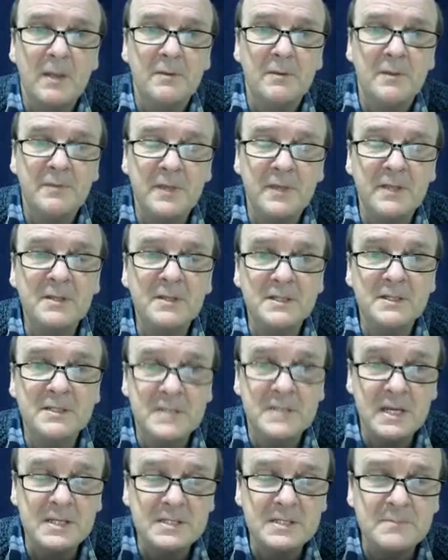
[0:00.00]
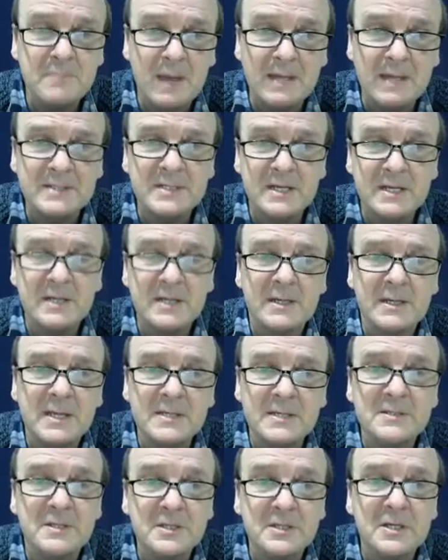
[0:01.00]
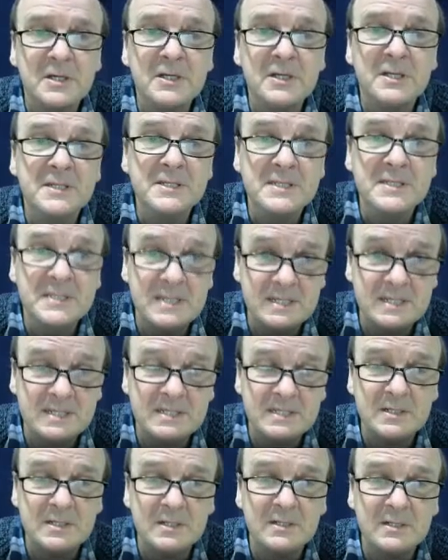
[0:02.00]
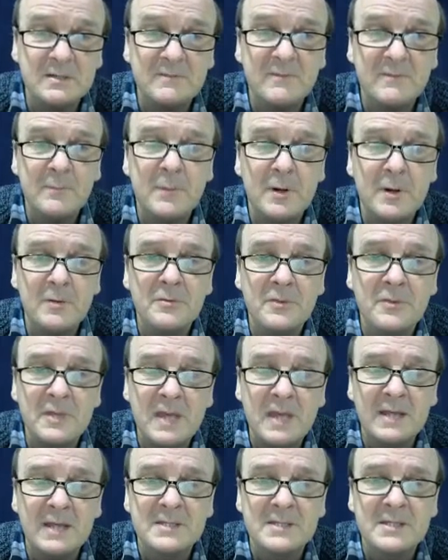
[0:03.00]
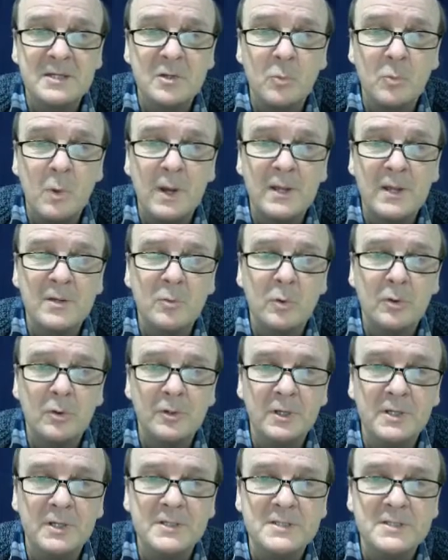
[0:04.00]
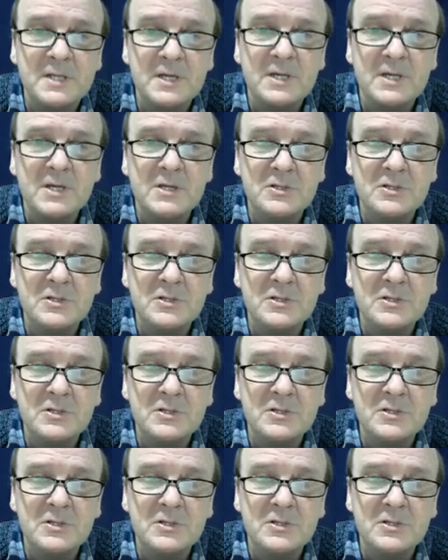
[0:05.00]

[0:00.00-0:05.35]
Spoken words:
The thing that does matter is that you're consistent for both the x and the y coordinates.